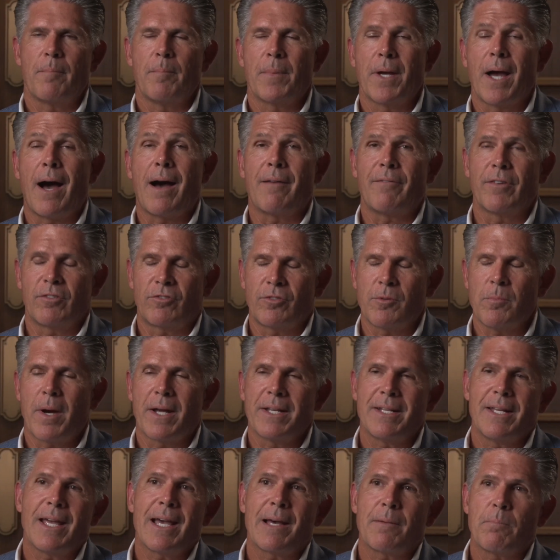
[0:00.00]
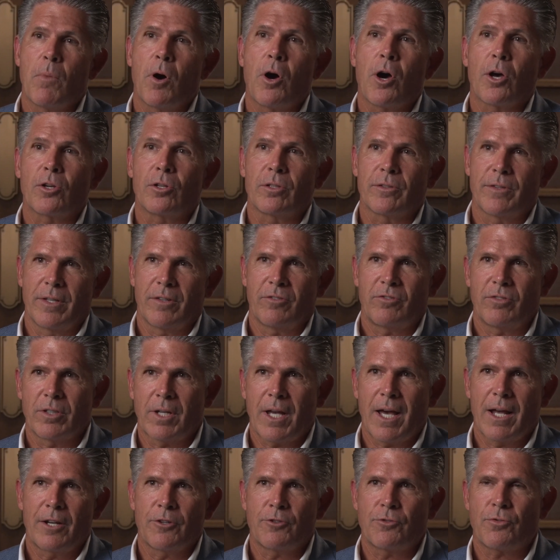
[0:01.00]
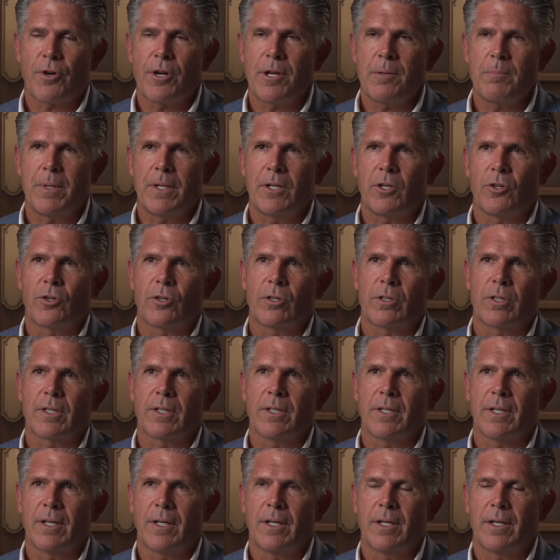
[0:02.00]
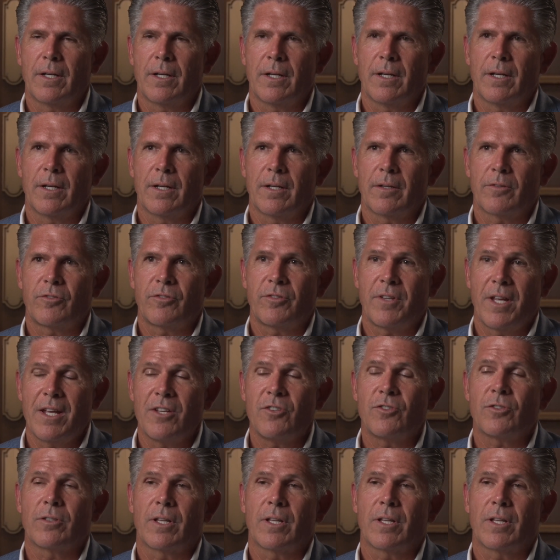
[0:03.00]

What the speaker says: Obviously, my dad modeled this and kind of trained me at an early stage in